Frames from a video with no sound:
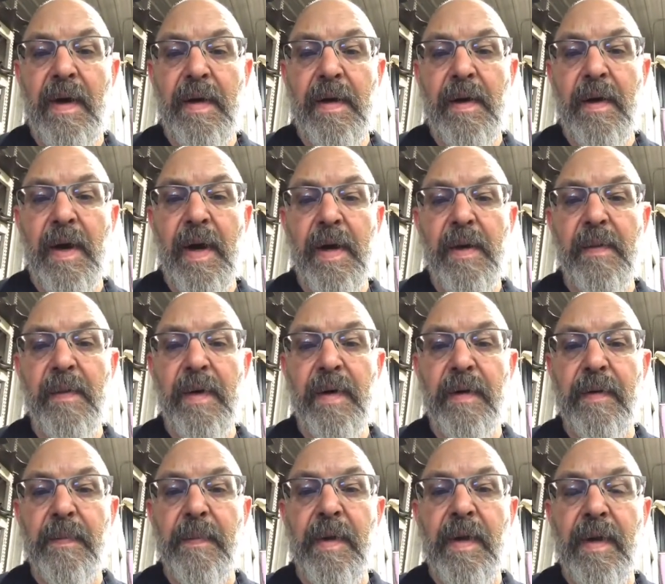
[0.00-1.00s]
Craig
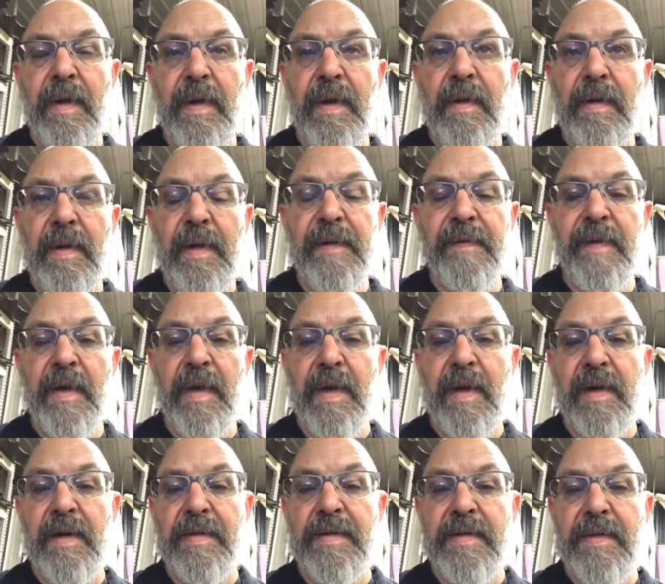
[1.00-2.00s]
will be leaving
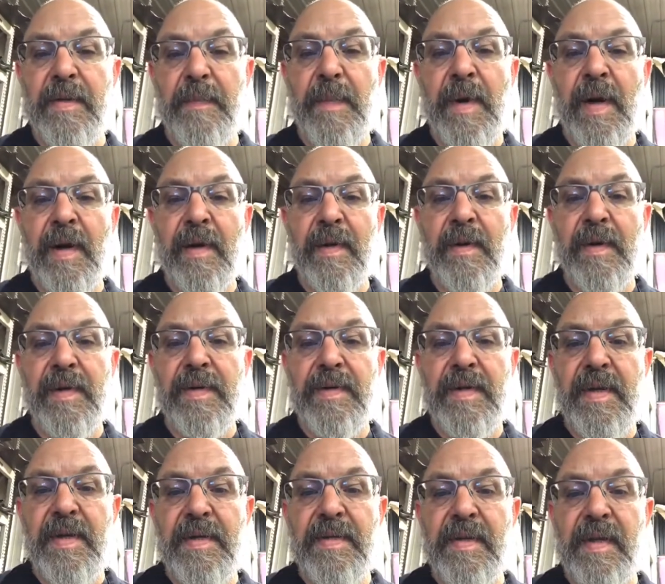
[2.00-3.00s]
us. Tomorrow is
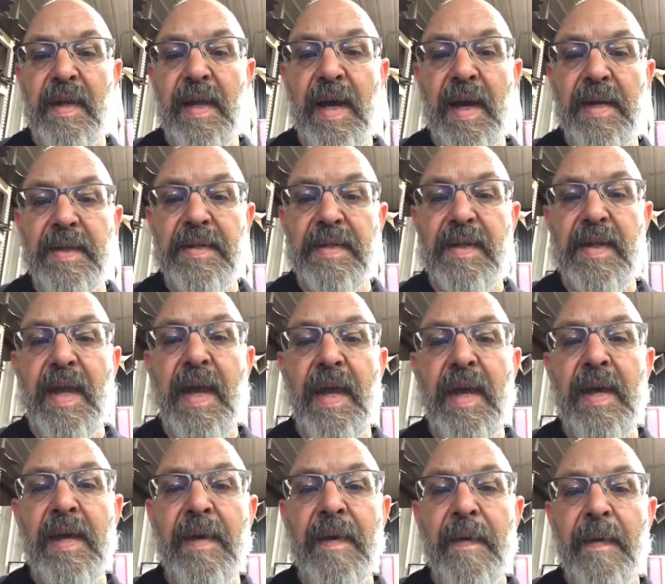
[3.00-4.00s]
his last day.